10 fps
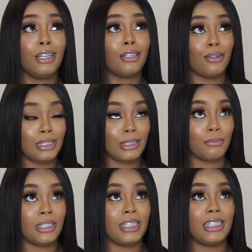
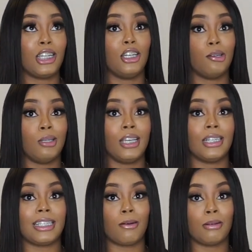Christmas, New
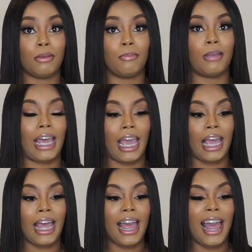Year's, I'm gonna be back
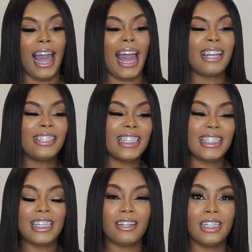I don't
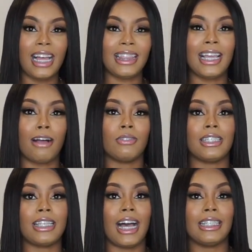necessarily, I think I was a
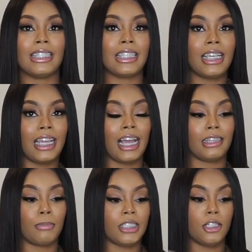size 10
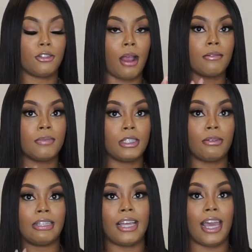after my surgery. I was
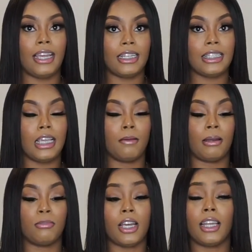between an 8 and 10, but
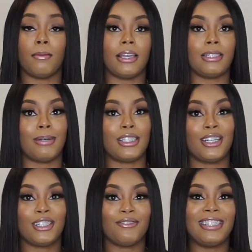I'm trying to get back to my
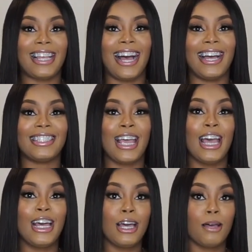surgery size,
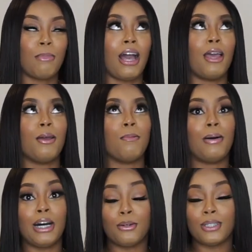my
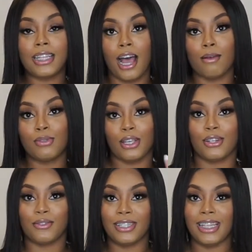post-op surgery